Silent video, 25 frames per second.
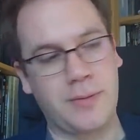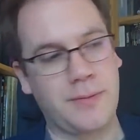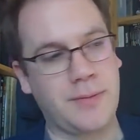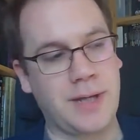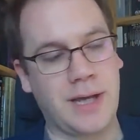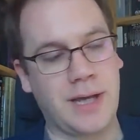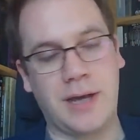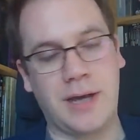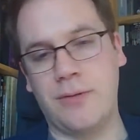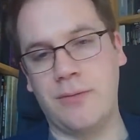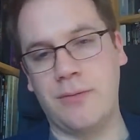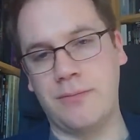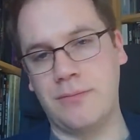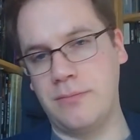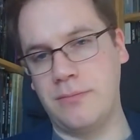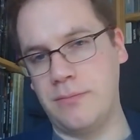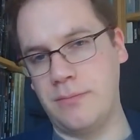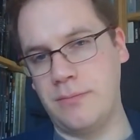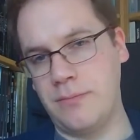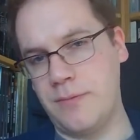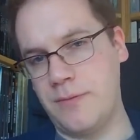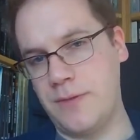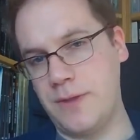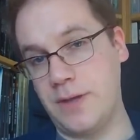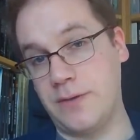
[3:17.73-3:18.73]
Now,
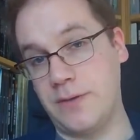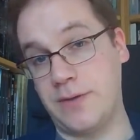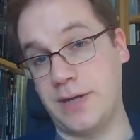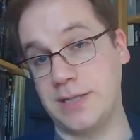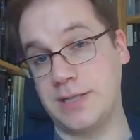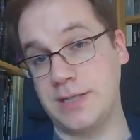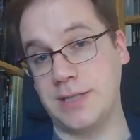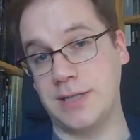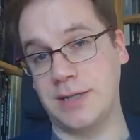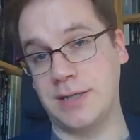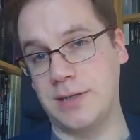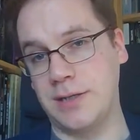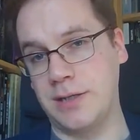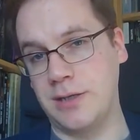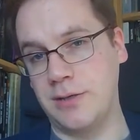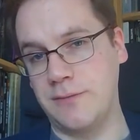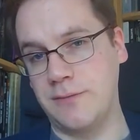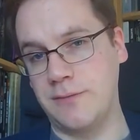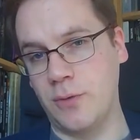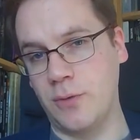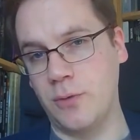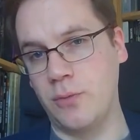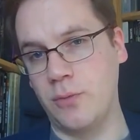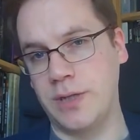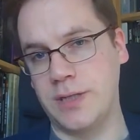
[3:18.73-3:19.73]
theoretically,
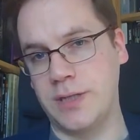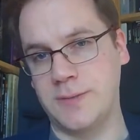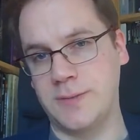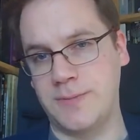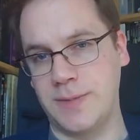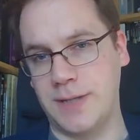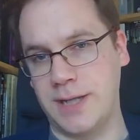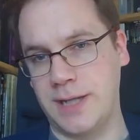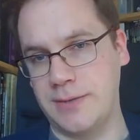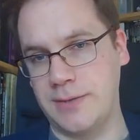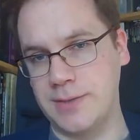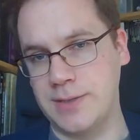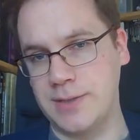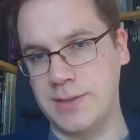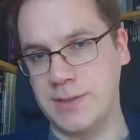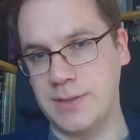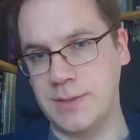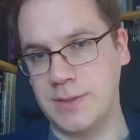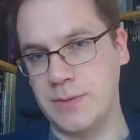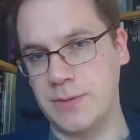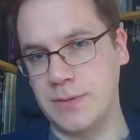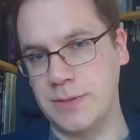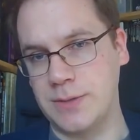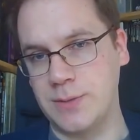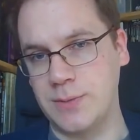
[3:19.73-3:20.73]
you've always been able to
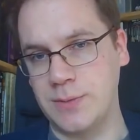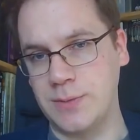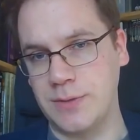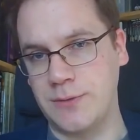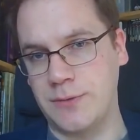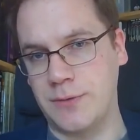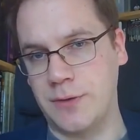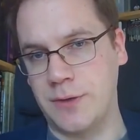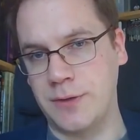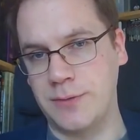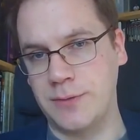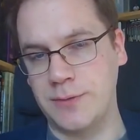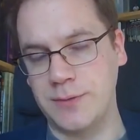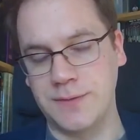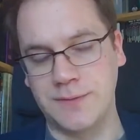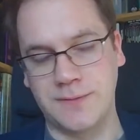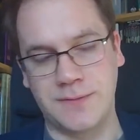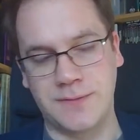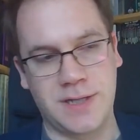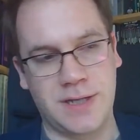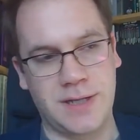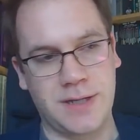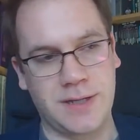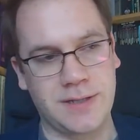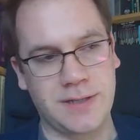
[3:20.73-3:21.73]
do this with Chronicles of
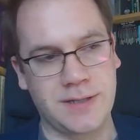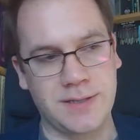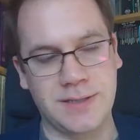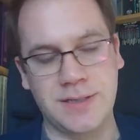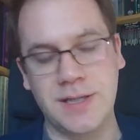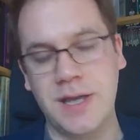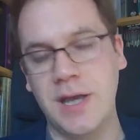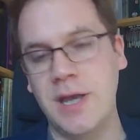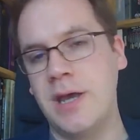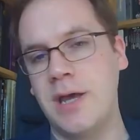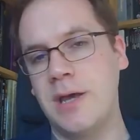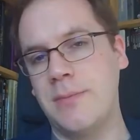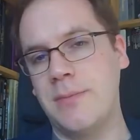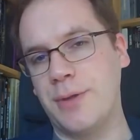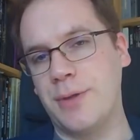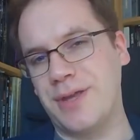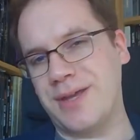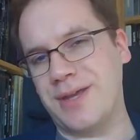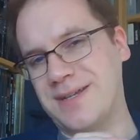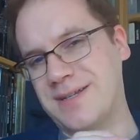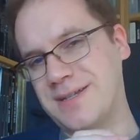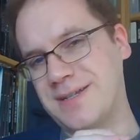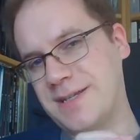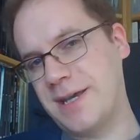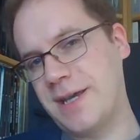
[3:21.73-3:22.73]
Darkness, but the
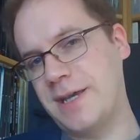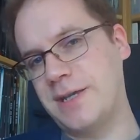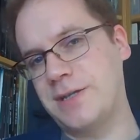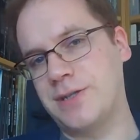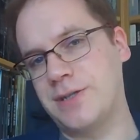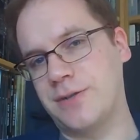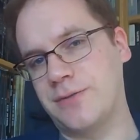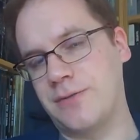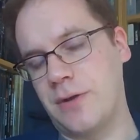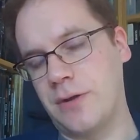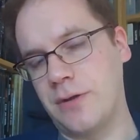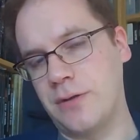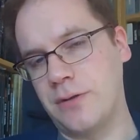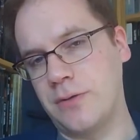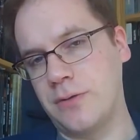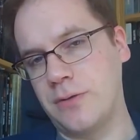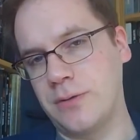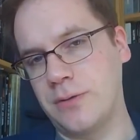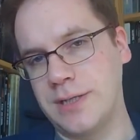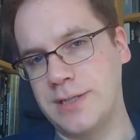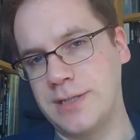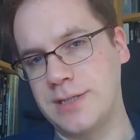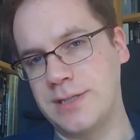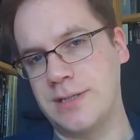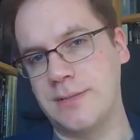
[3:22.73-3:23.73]
Contagion
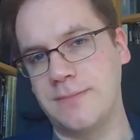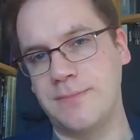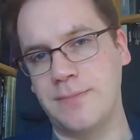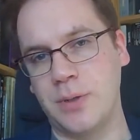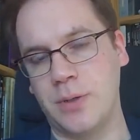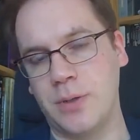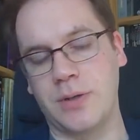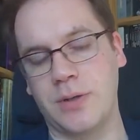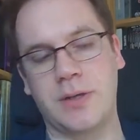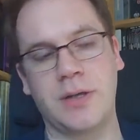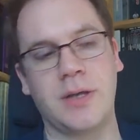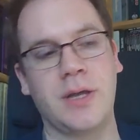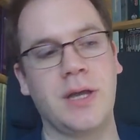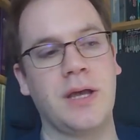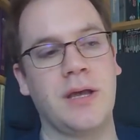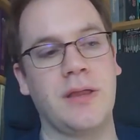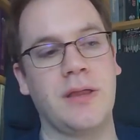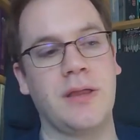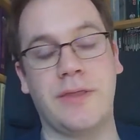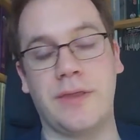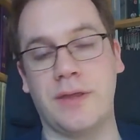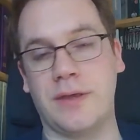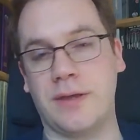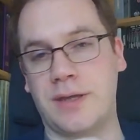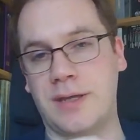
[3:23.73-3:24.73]
Chronicle is the book
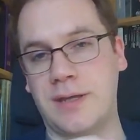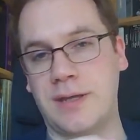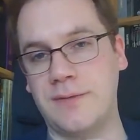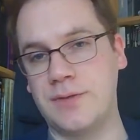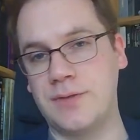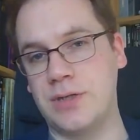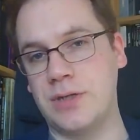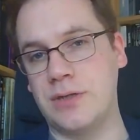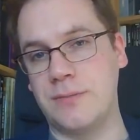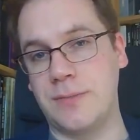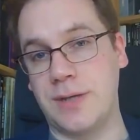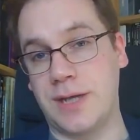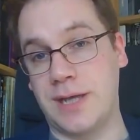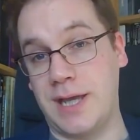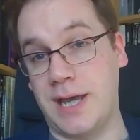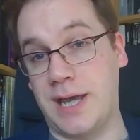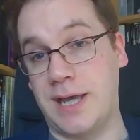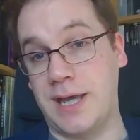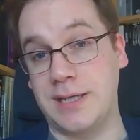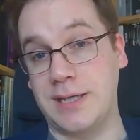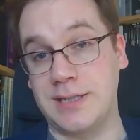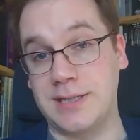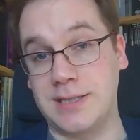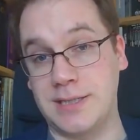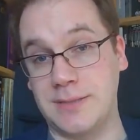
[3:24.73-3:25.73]
that gives you the
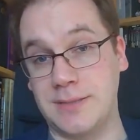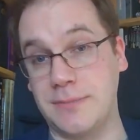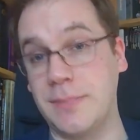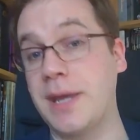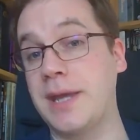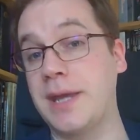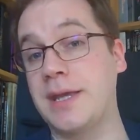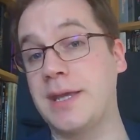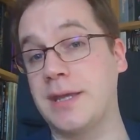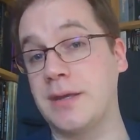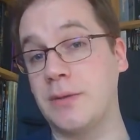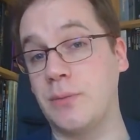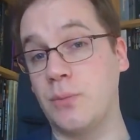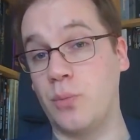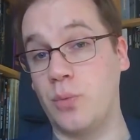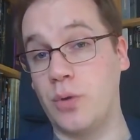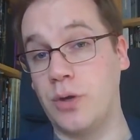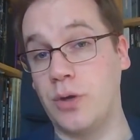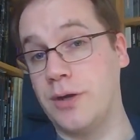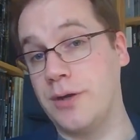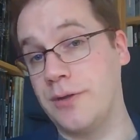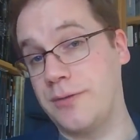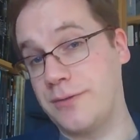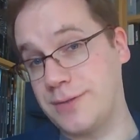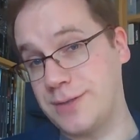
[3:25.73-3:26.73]
mechanics to make it
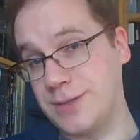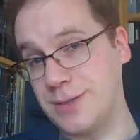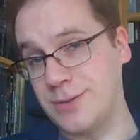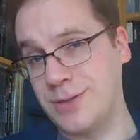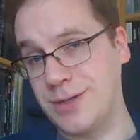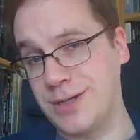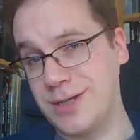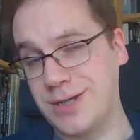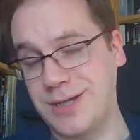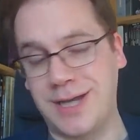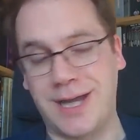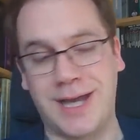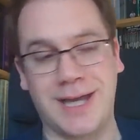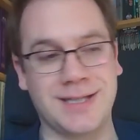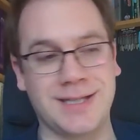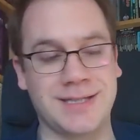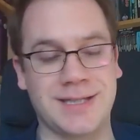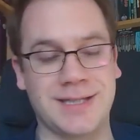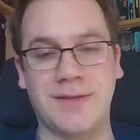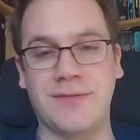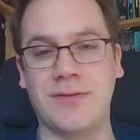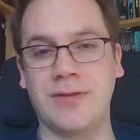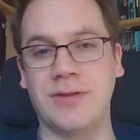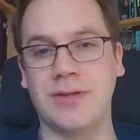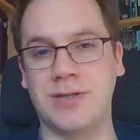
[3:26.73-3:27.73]
worth doing and to
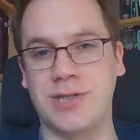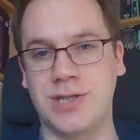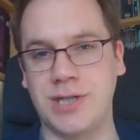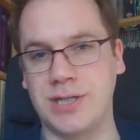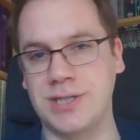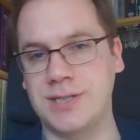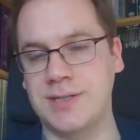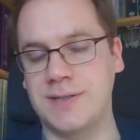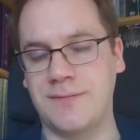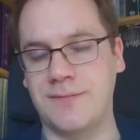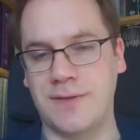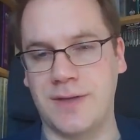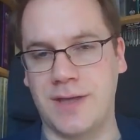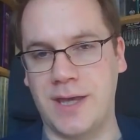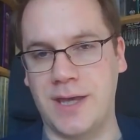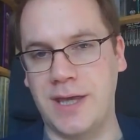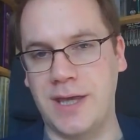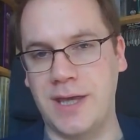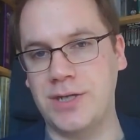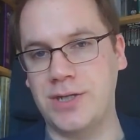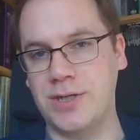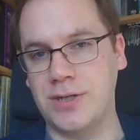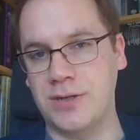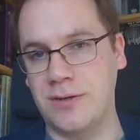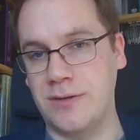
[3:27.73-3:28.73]
give you the
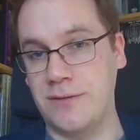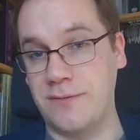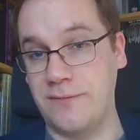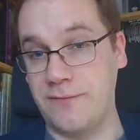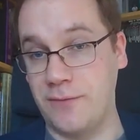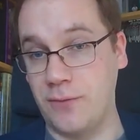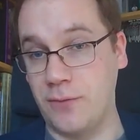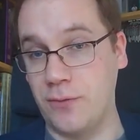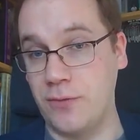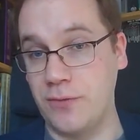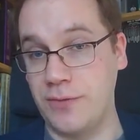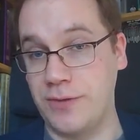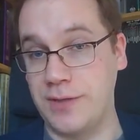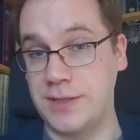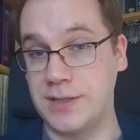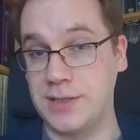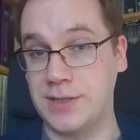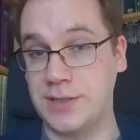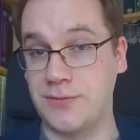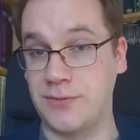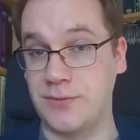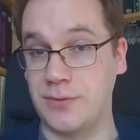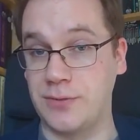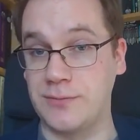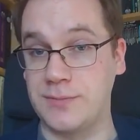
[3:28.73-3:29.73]
justification for these
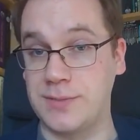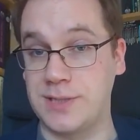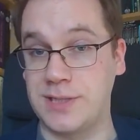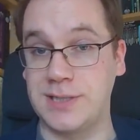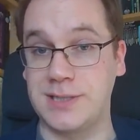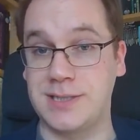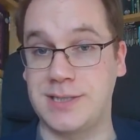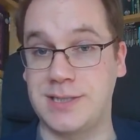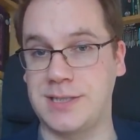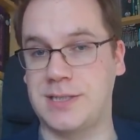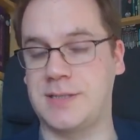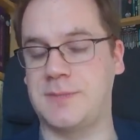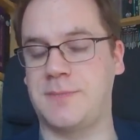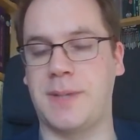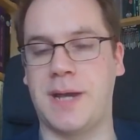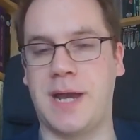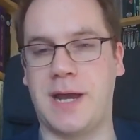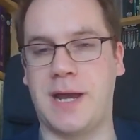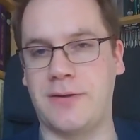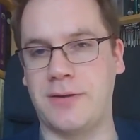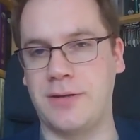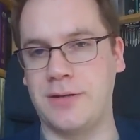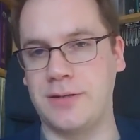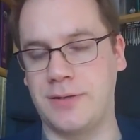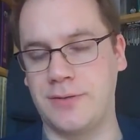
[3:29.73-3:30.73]
groups, these
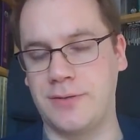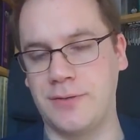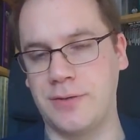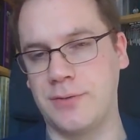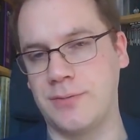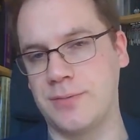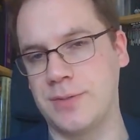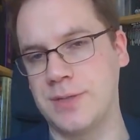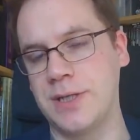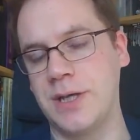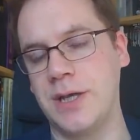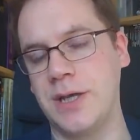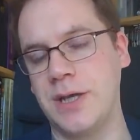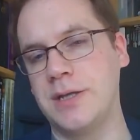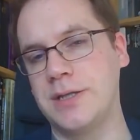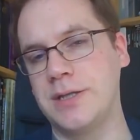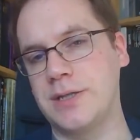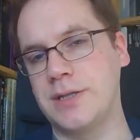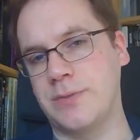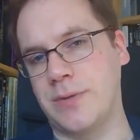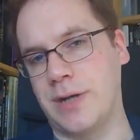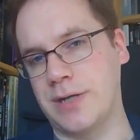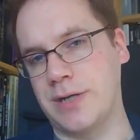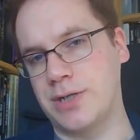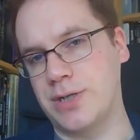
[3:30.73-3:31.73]
disparate groups,
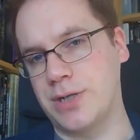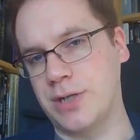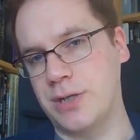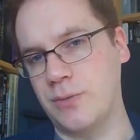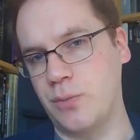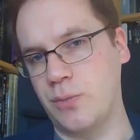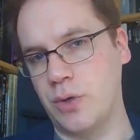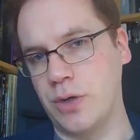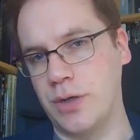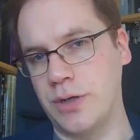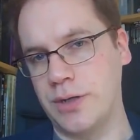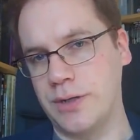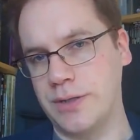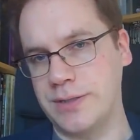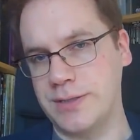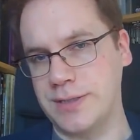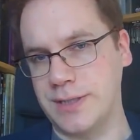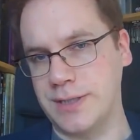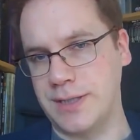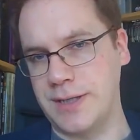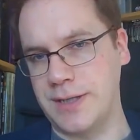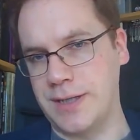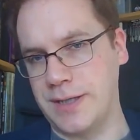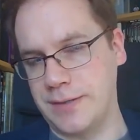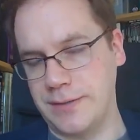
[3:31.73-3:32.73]
to actually work
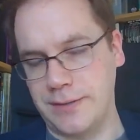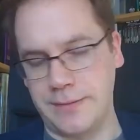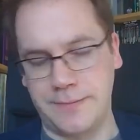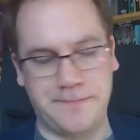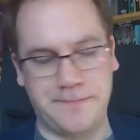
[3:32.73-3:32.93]
together.